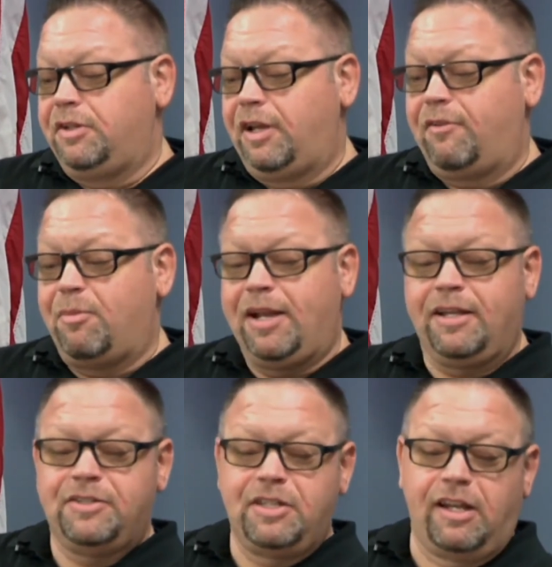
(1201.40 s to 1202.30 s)
that you, everybody
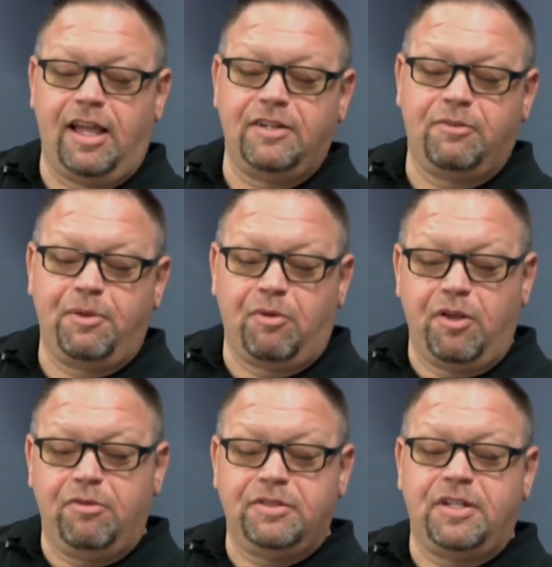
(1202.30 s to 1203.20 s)
can see the lights from the
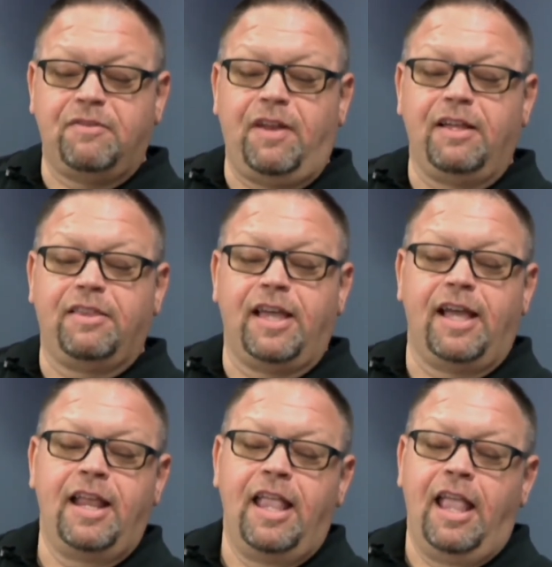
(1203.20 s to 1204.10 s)
road and stuff like
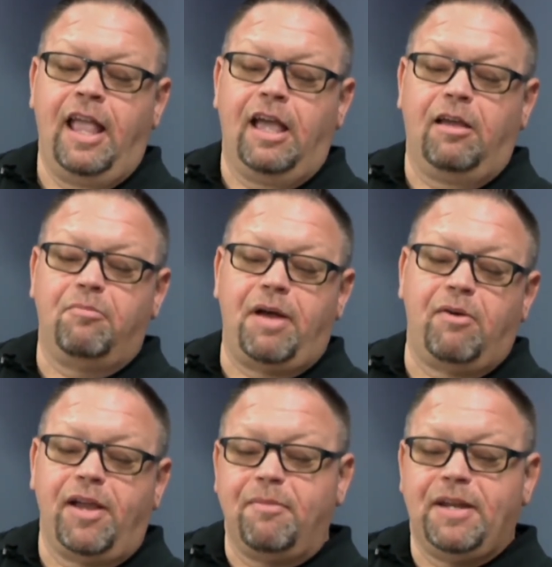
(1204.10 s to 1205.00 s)
that.
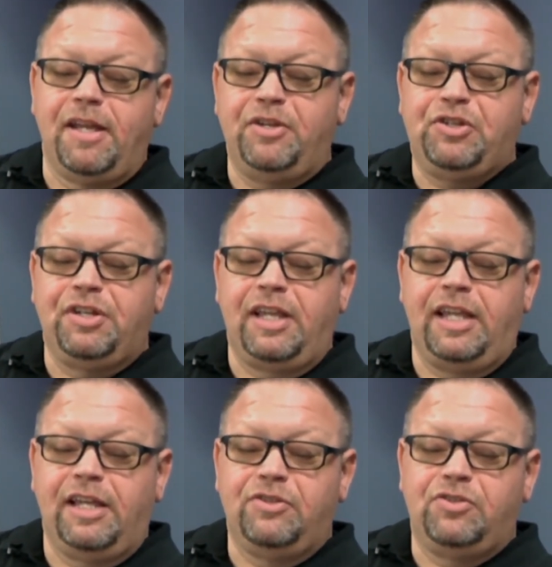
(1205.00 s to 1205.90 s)
My recommendation
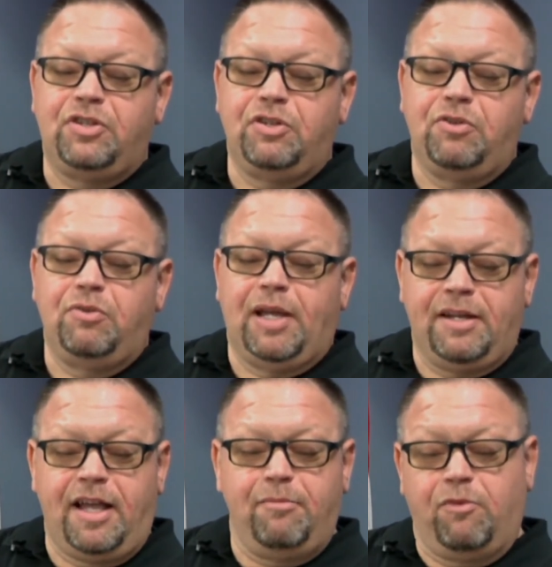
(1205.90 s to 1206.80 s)
is to, at
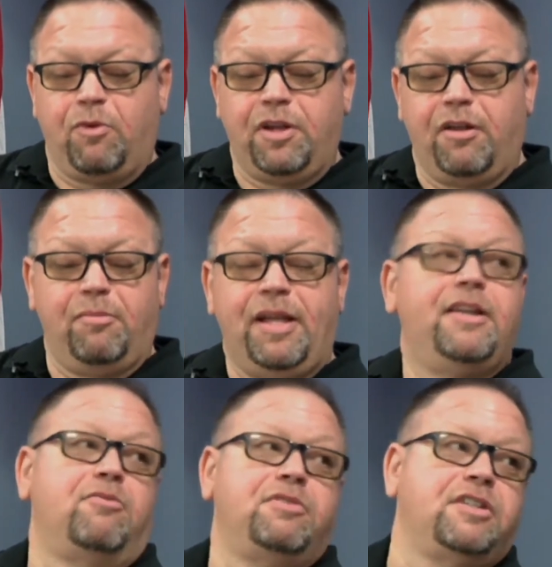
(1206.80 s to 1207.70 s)
night before you go to
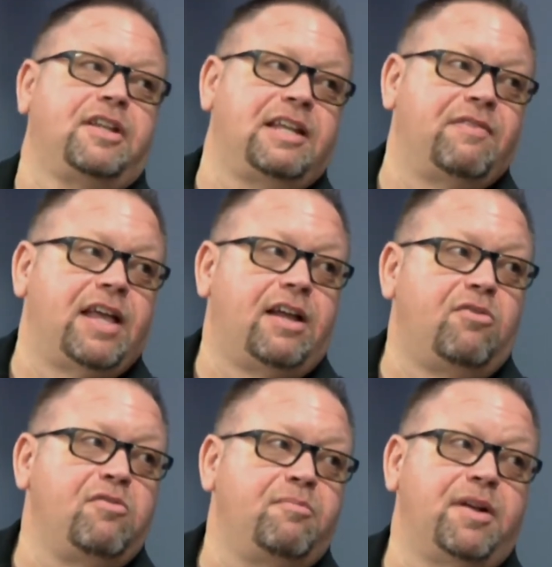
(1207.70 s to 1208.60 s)
bed, don't just leave that
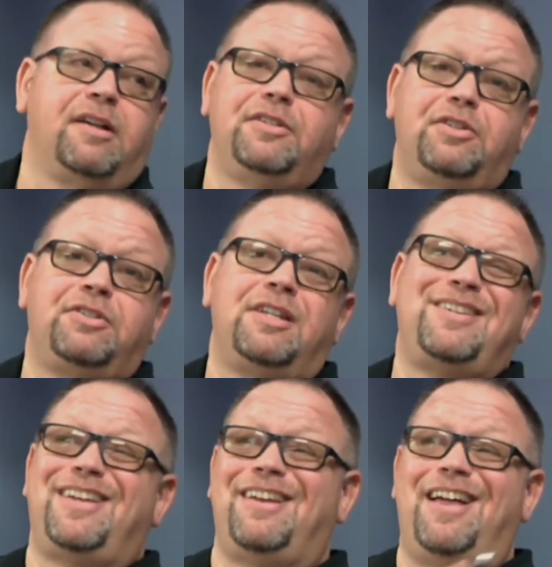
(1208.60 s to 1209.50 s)
on because you're
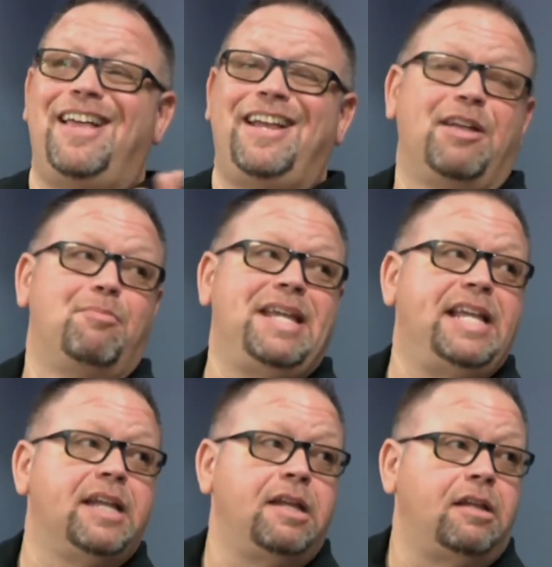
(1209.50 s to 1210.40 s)
essentially lighting a
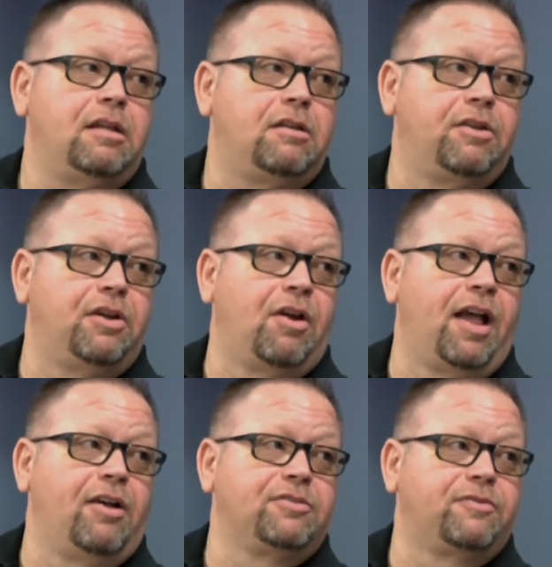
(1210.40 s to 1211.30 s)
beacon to your
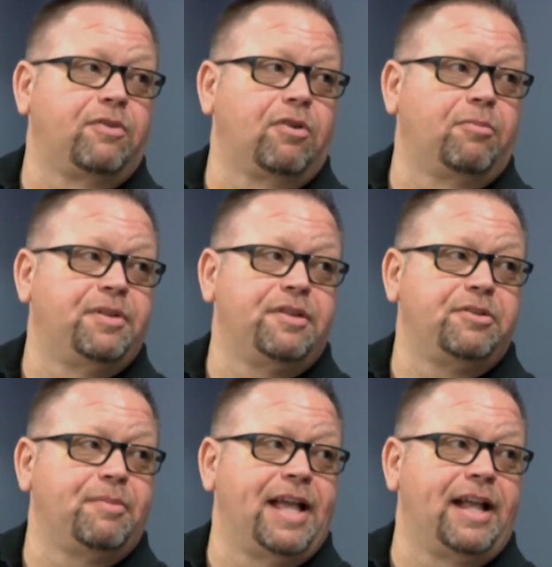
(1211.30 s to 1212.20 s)
house for a
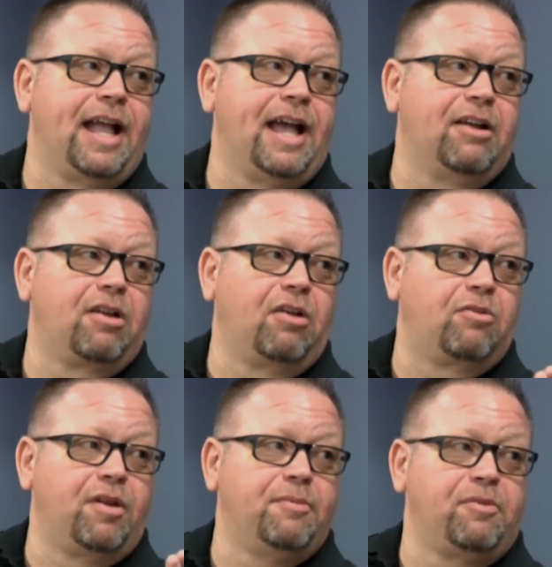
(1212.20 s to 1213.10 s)
potential bad guy or
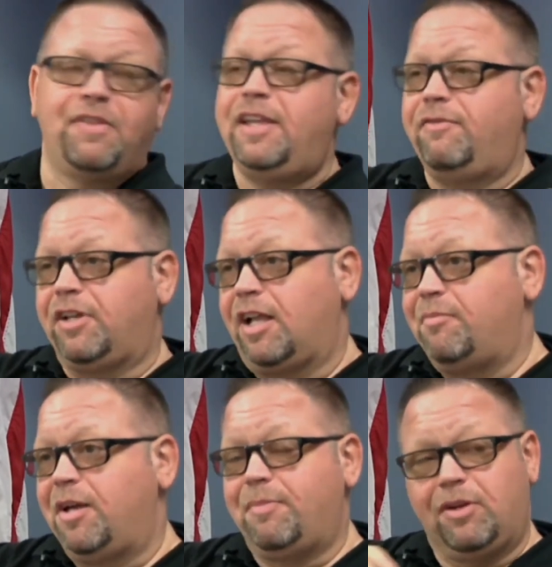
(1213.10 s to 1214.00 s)
criminal thief to
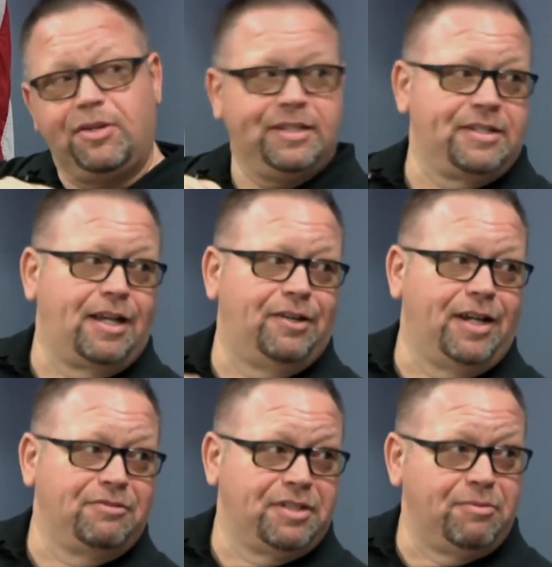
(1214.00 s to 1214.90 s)
come up and look inside your
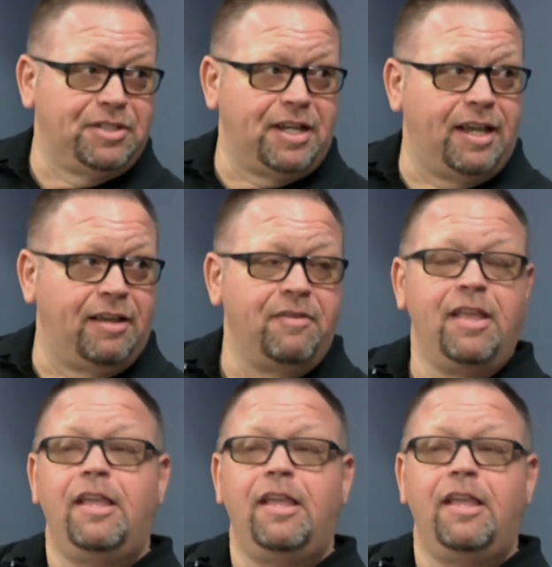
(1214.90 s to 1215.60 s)
house, see what you have.